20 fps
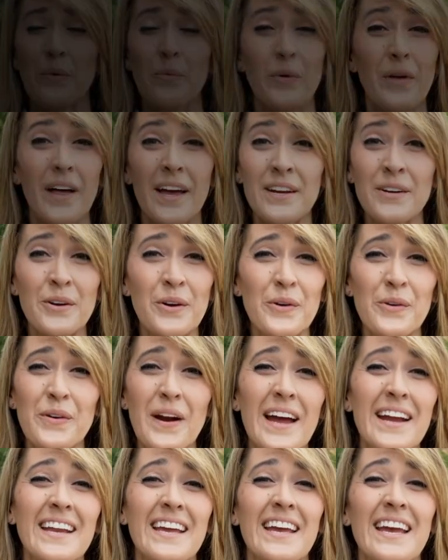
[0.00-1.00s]
Well, I don't go
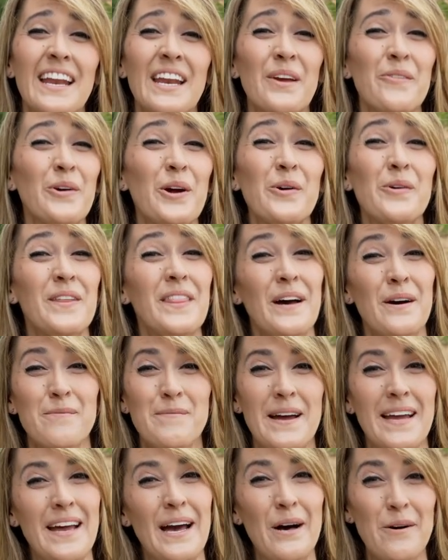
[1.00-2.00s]
riding anywhere without
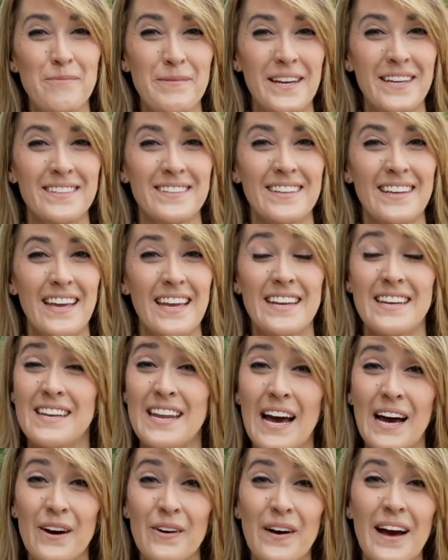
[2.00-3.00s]
my helmet.
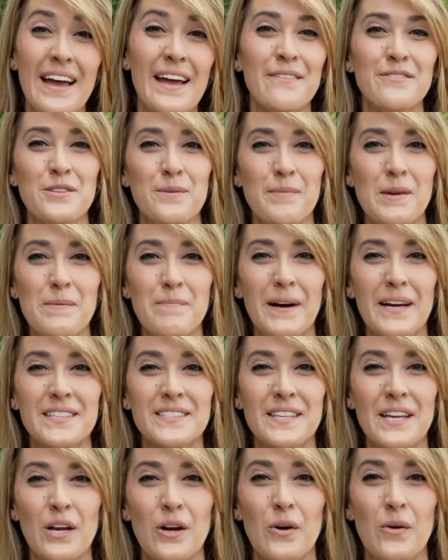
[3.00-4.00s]
And now I have some
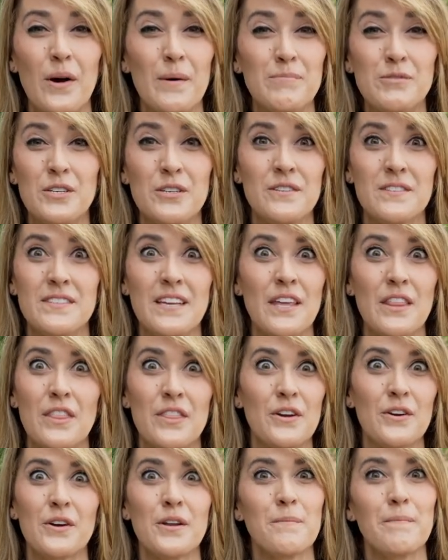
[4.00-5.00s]
e-bikes that go up to say
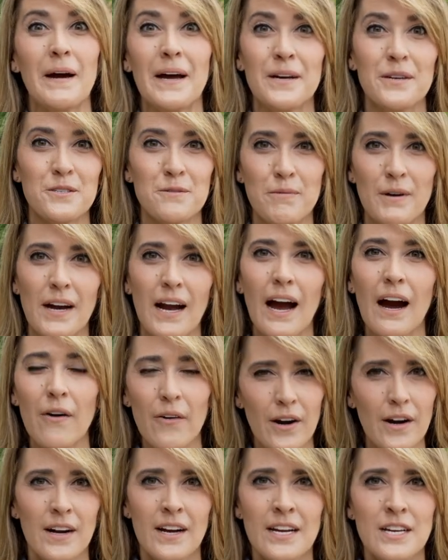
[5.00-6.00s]
30 miles per
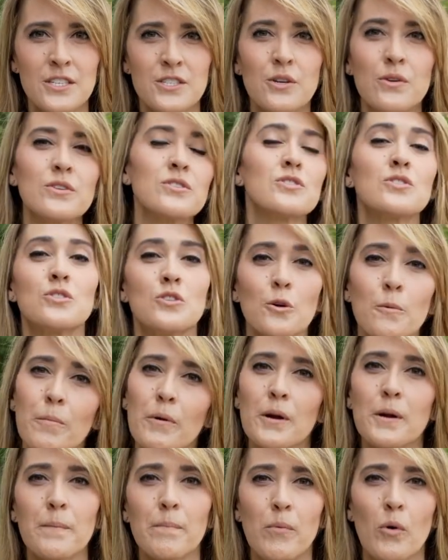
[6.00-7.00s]
hour. So it's
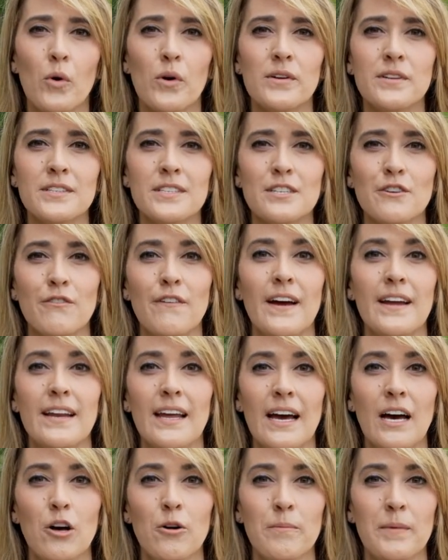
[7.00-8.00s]
super important to find
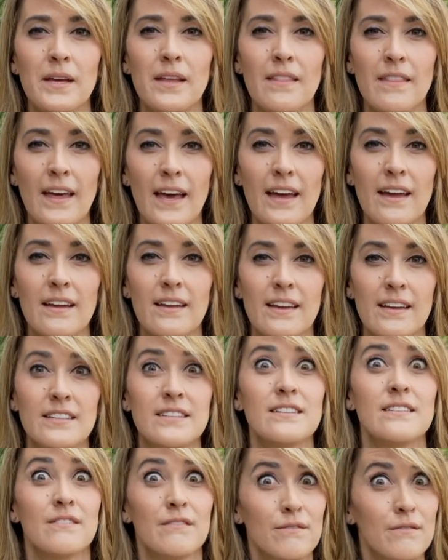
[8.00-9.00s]
a helmet that
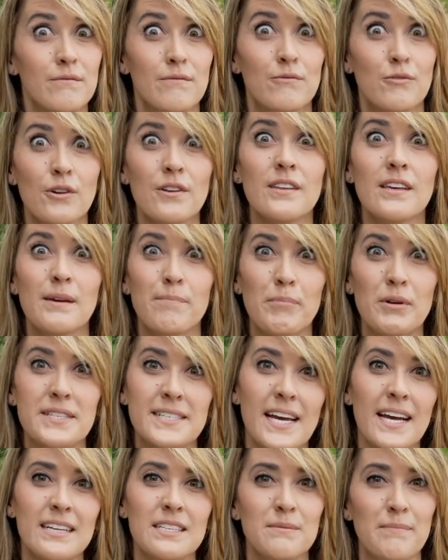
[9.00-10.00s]
can really
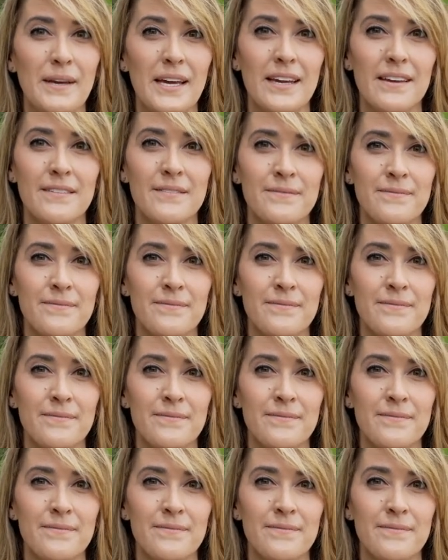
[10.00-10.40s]
protect me.